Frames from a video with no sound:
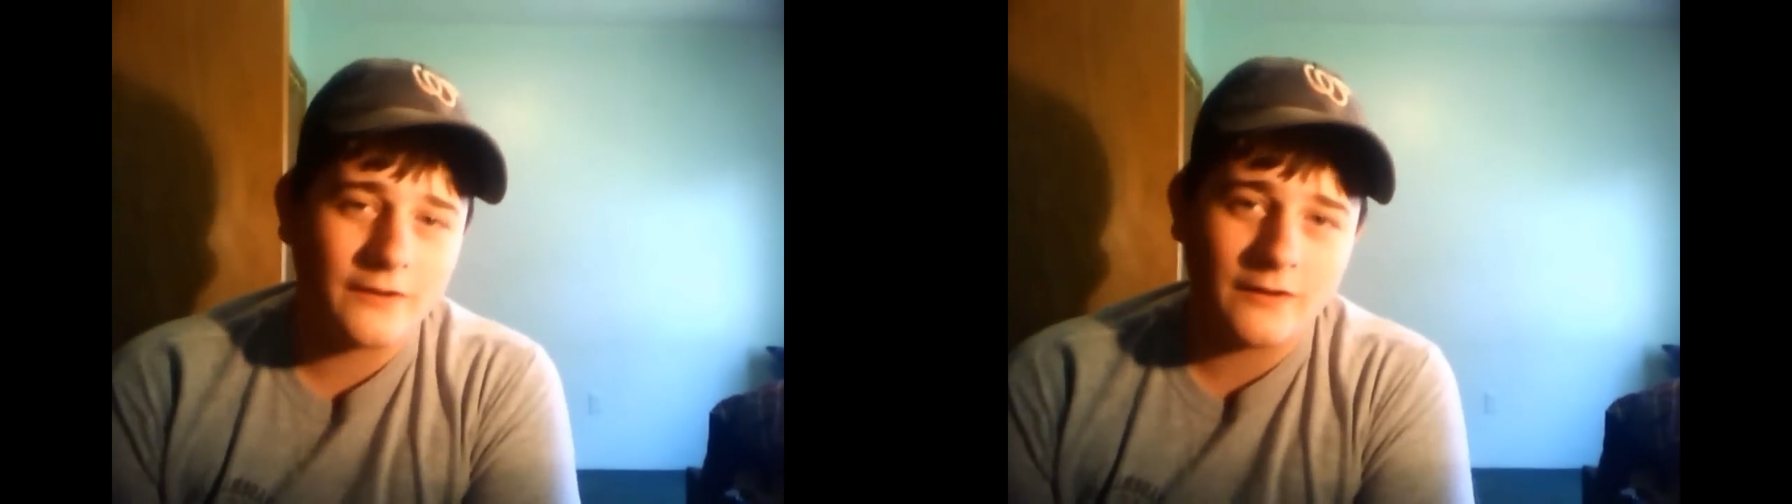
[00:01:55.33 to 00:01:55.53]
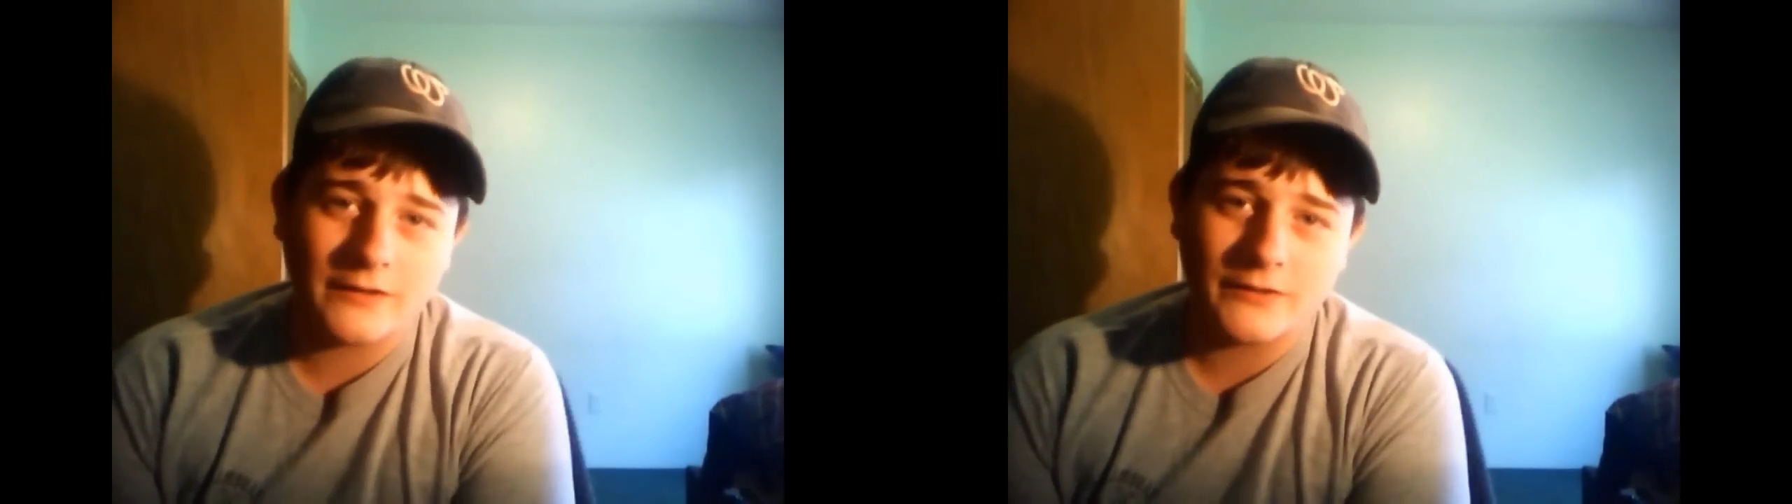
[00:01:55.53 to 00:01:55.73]

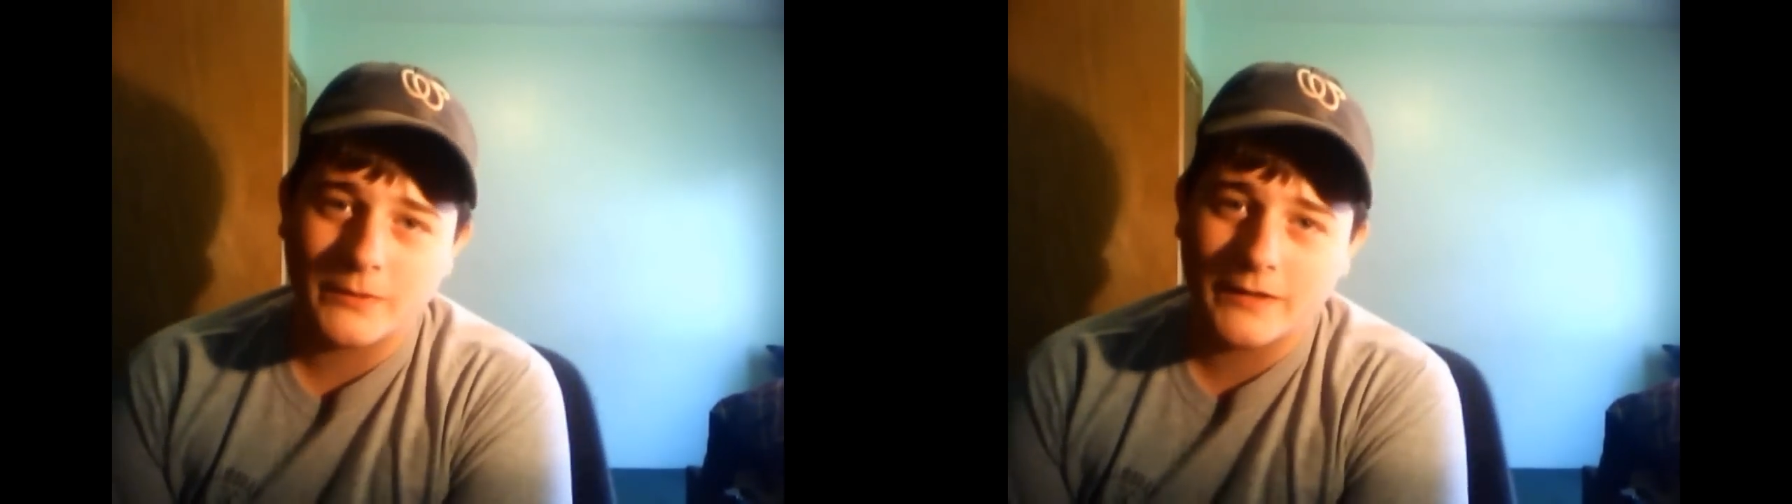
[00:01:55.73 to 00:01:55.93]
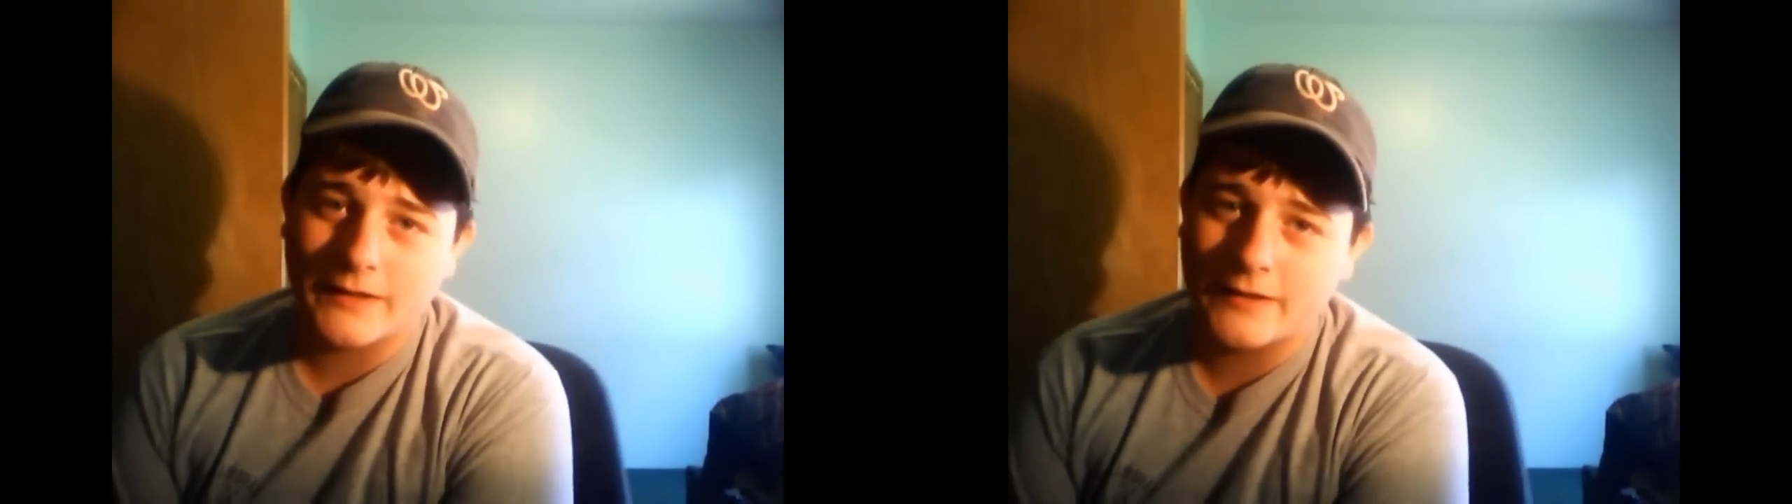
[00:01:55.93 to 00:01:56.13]
on its
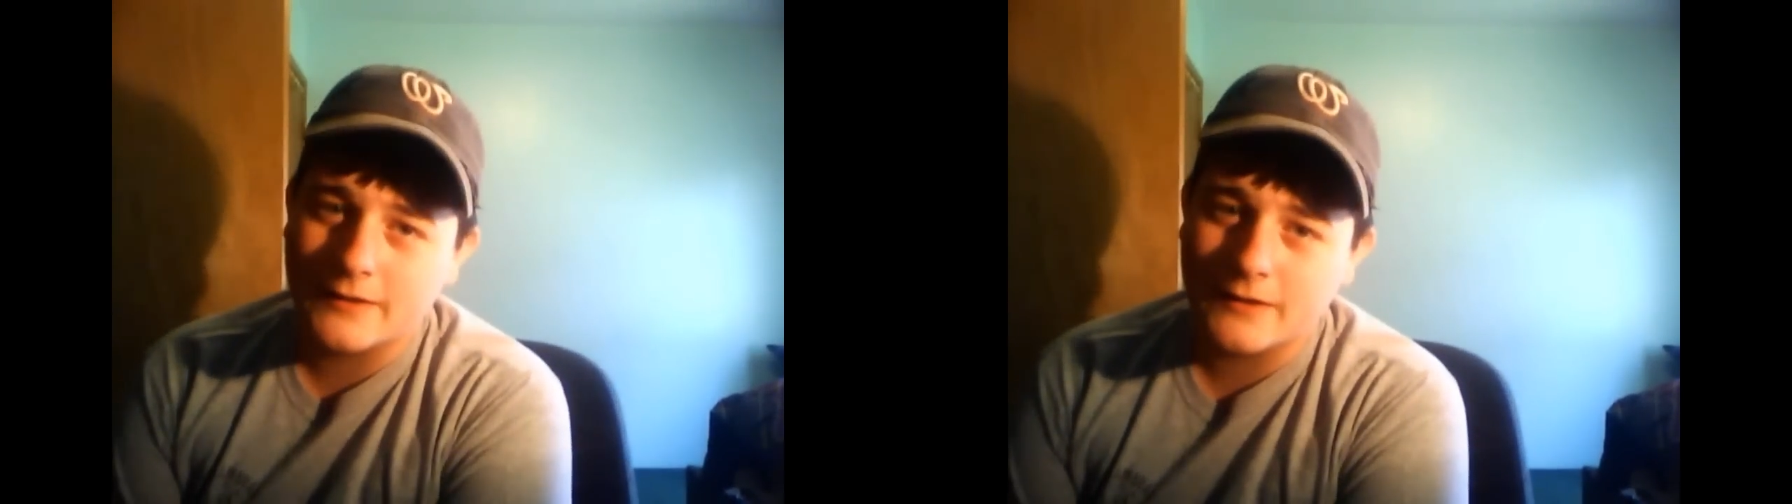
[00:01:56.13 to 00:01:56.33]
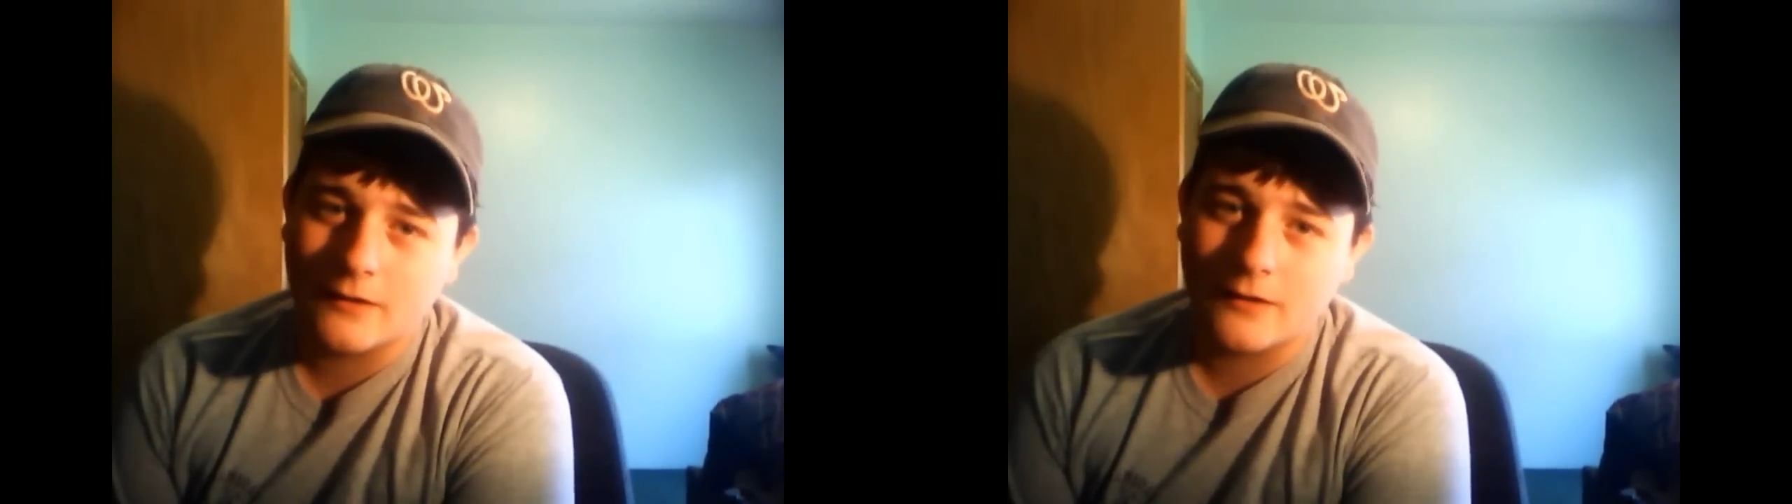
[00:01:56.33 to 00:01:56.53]
way
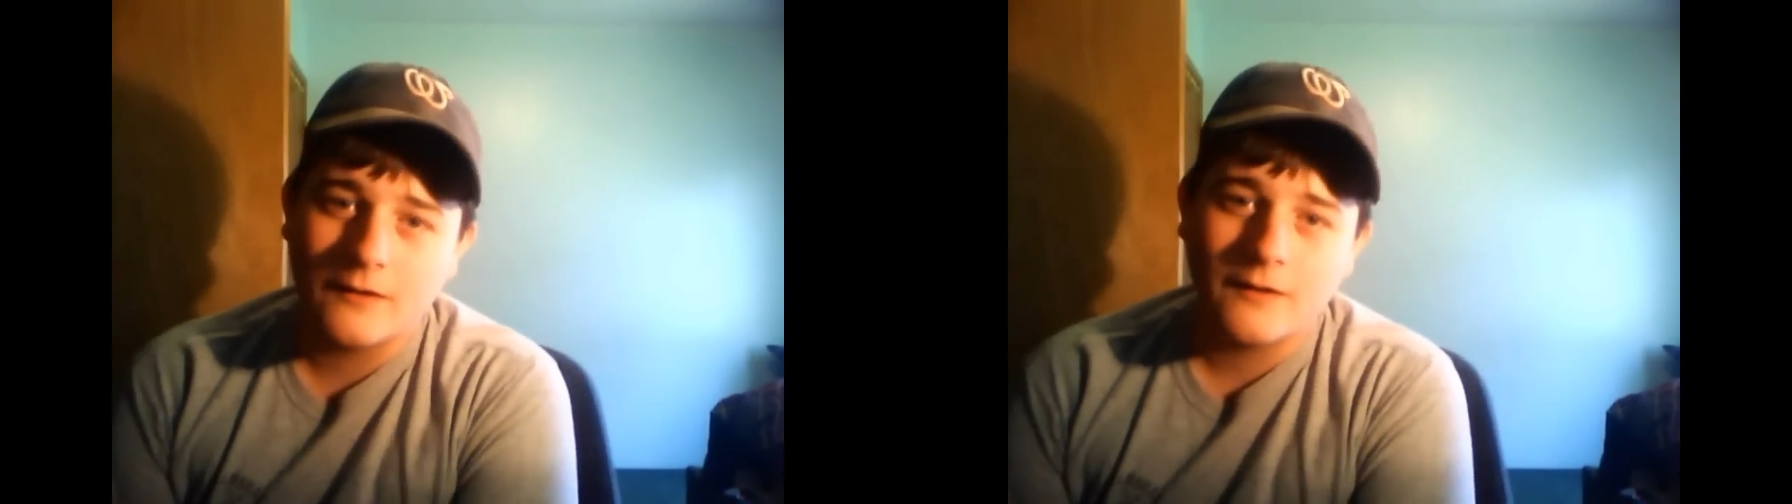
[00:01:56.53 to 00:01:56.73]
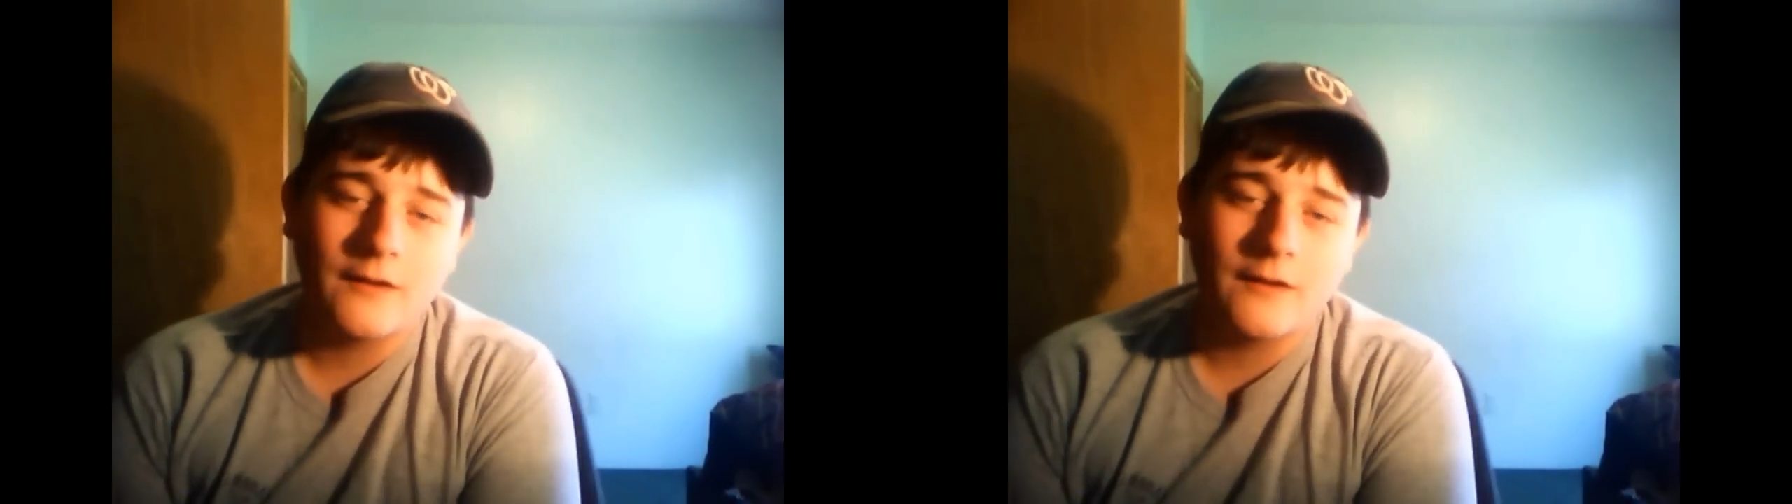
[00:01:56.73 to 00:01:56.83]
here.